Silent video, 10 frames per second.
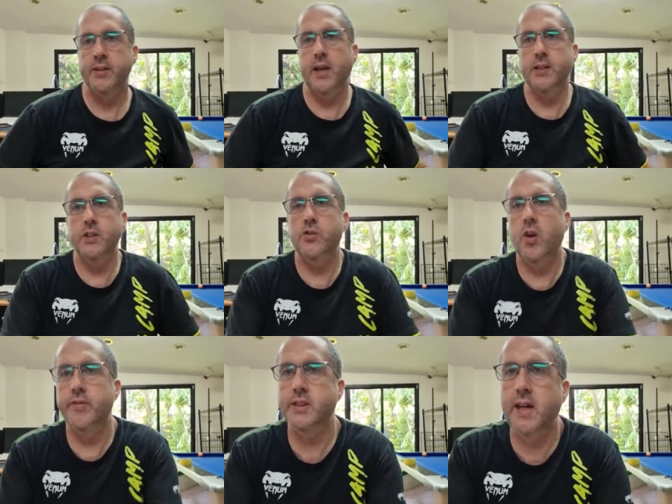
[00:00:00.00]
Taxi
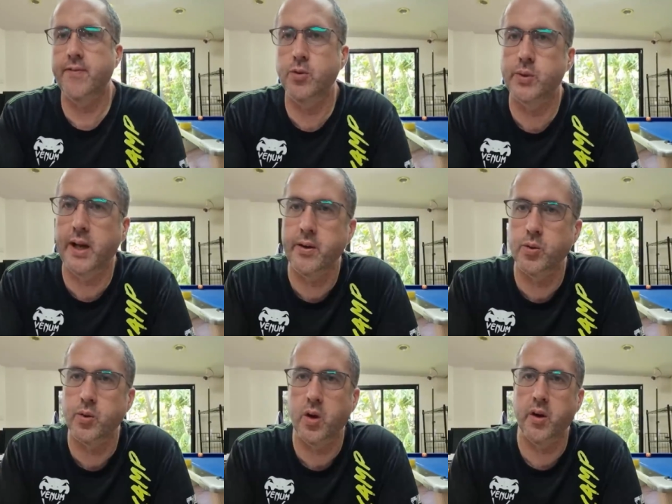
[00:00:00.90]
drivers have all day and
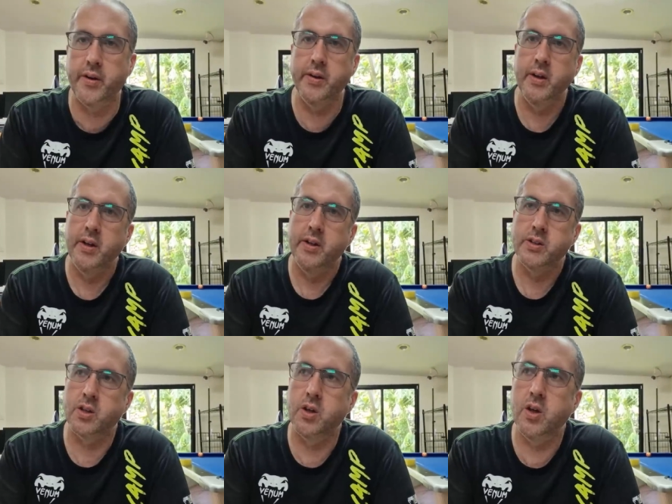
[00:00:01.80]
all night
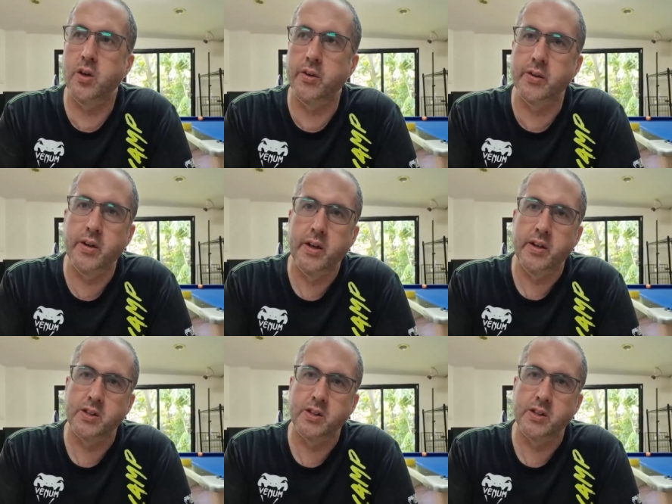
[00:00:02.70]
to learn.